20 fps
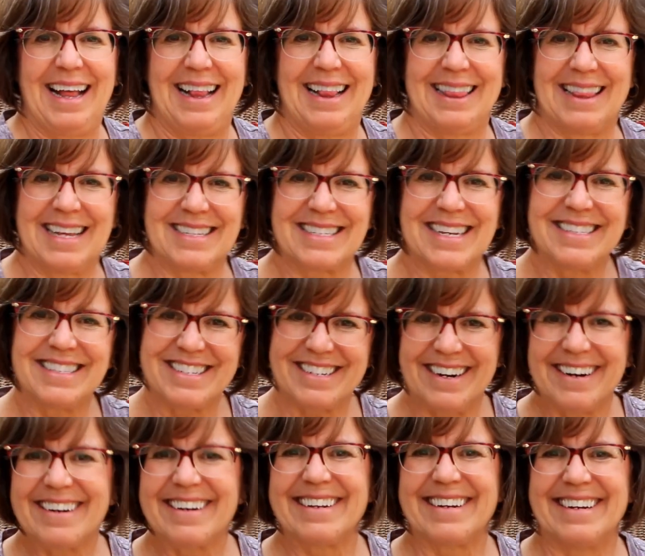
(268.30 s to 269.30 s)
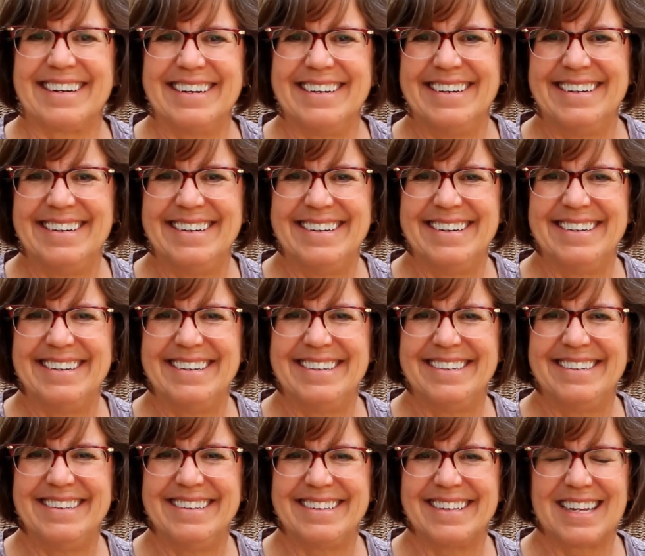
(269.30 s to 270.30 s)
let's get started.
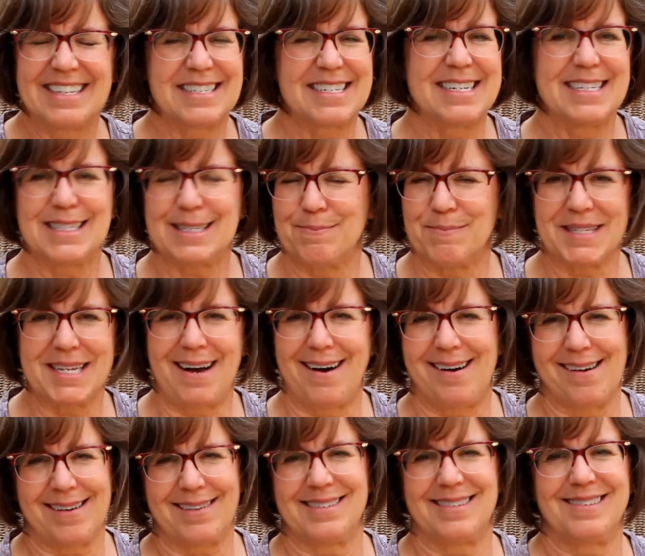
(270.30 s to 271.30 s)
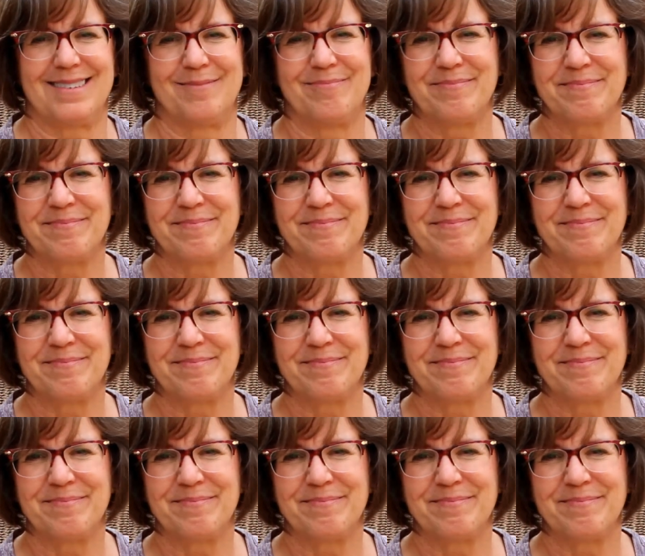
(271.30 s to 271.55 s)
Let's knit some socks.